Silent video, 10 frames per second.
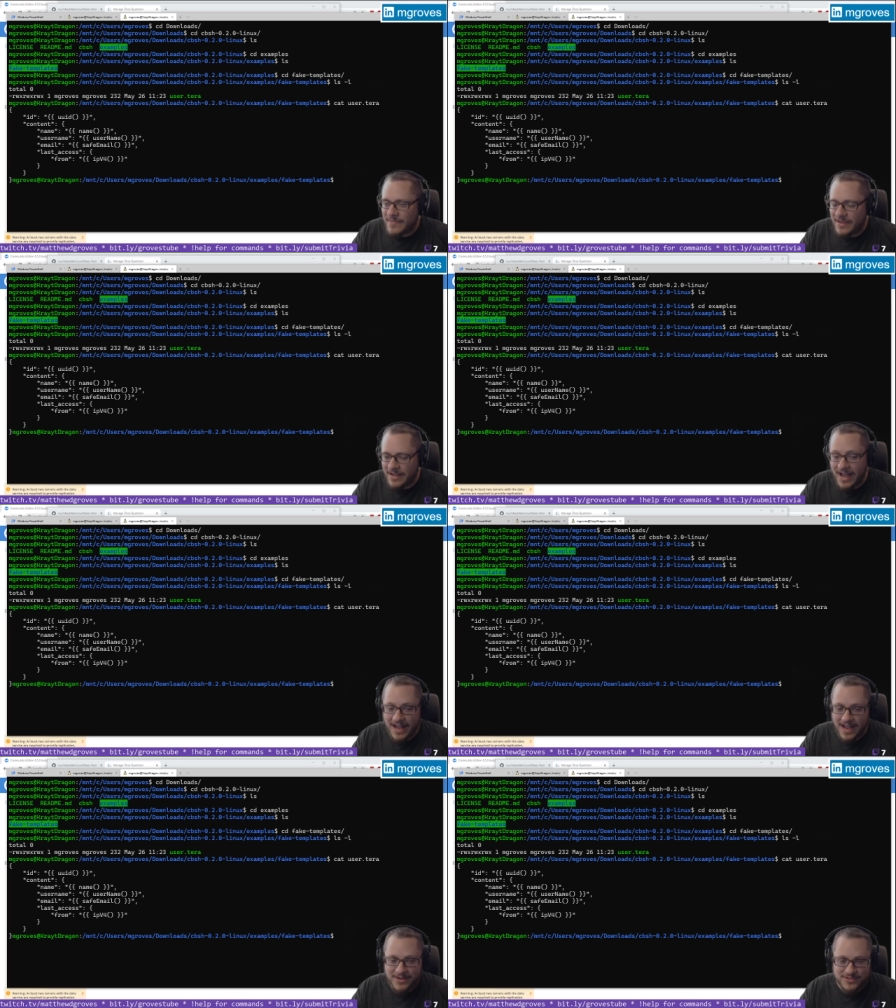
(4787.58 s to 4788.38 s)

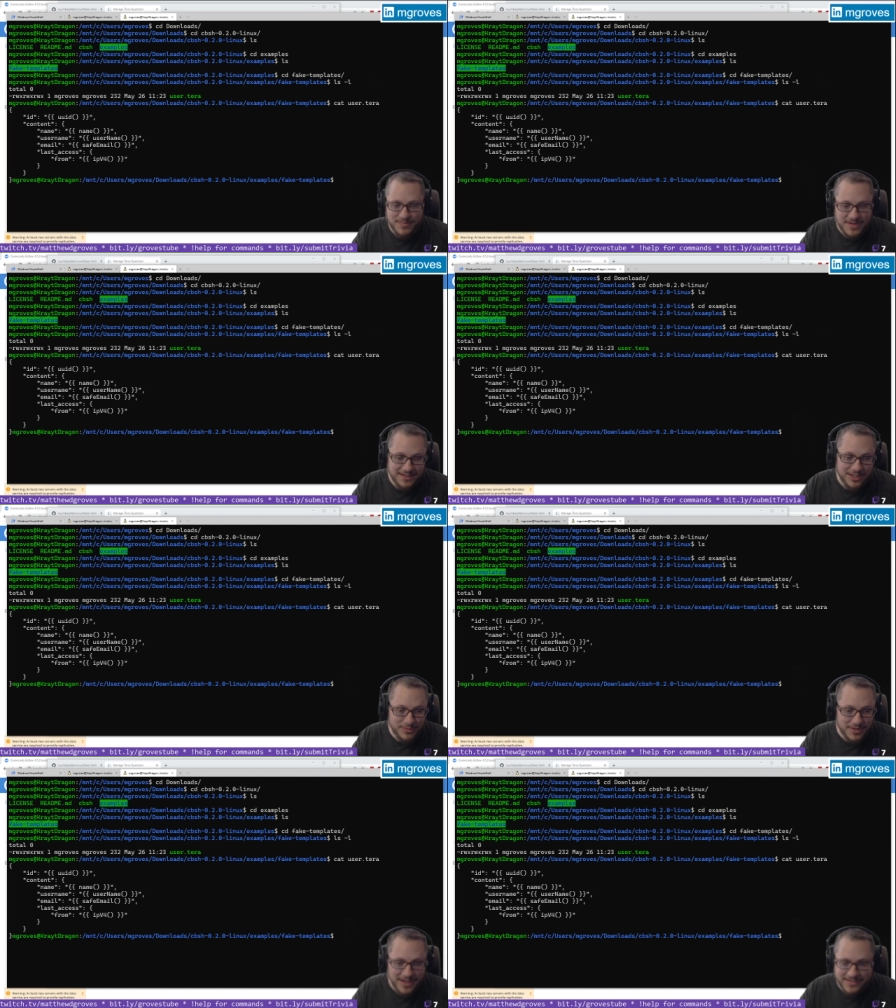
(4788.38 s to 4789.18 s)
I used to be a little
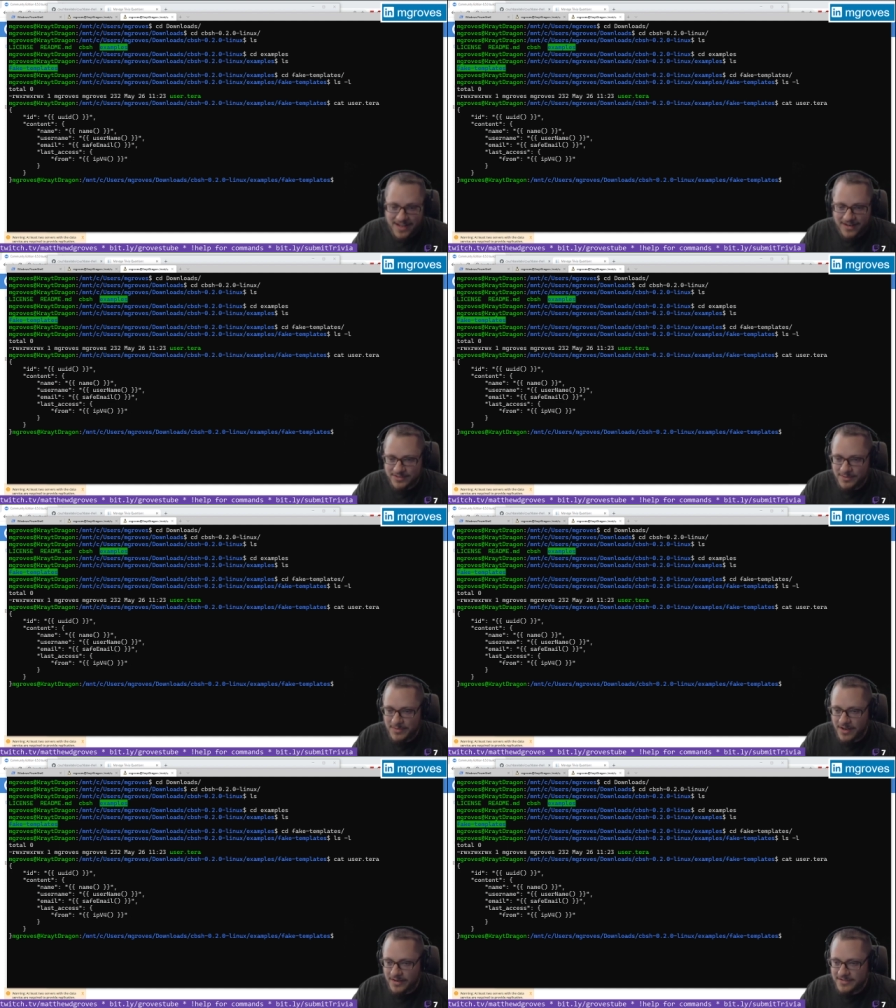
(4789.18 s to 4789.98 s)
bit like that, to
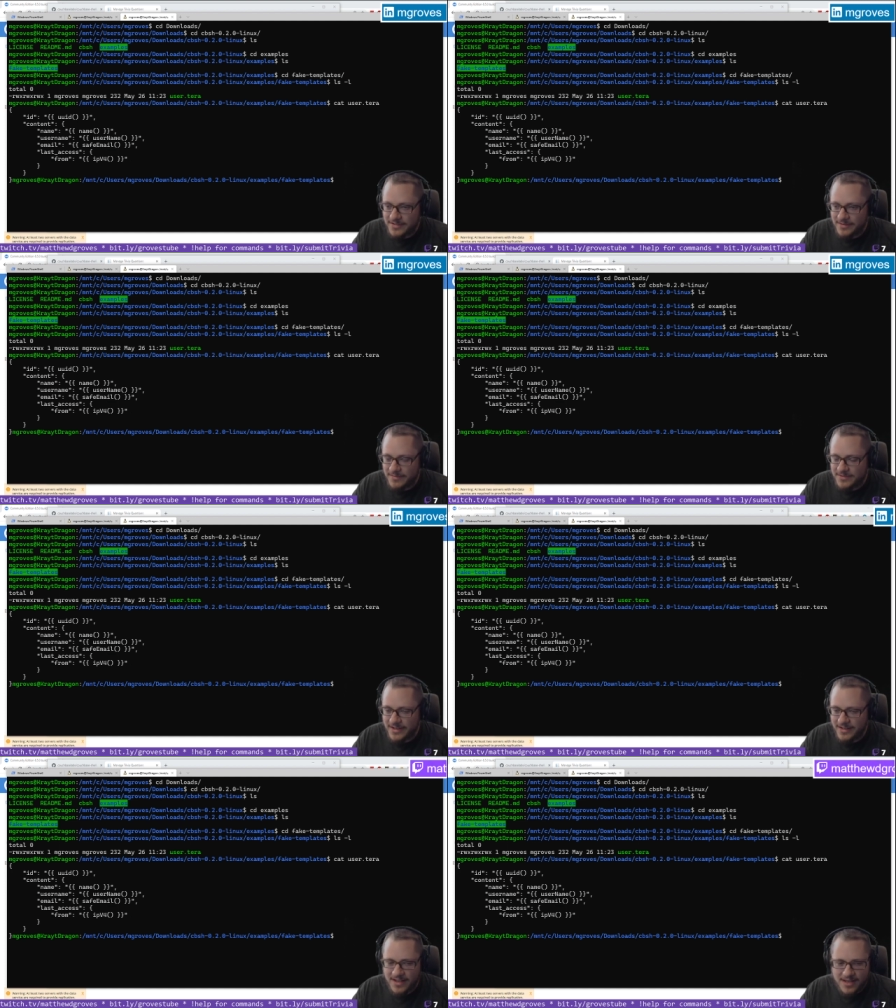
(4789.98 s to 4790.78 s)
be honest. It's
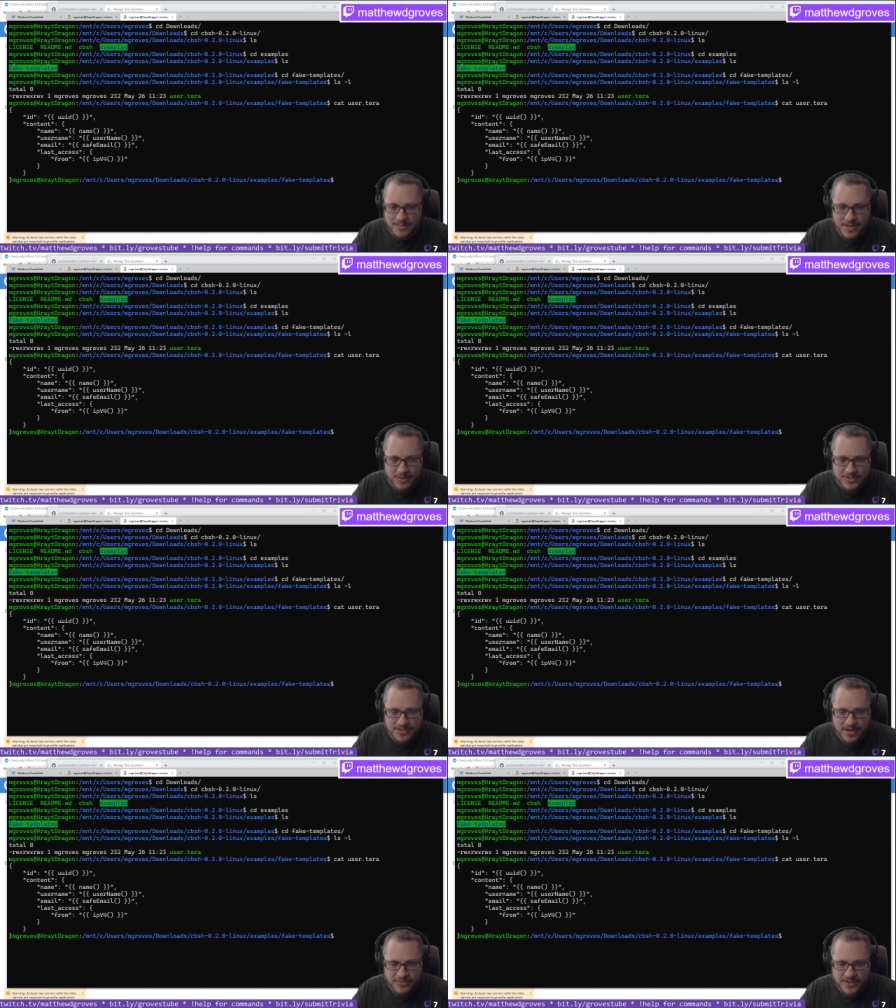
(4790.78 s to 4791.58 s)
like,
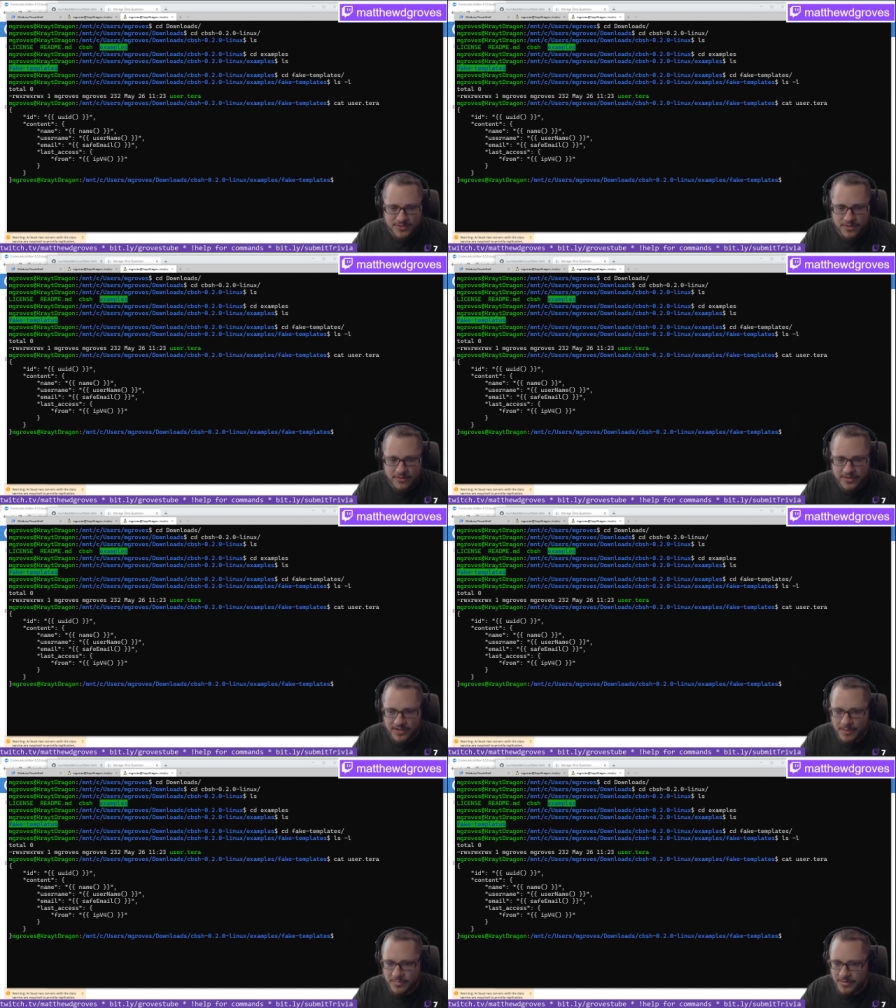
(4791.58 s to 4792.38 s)
Microsoft, I screw everything up.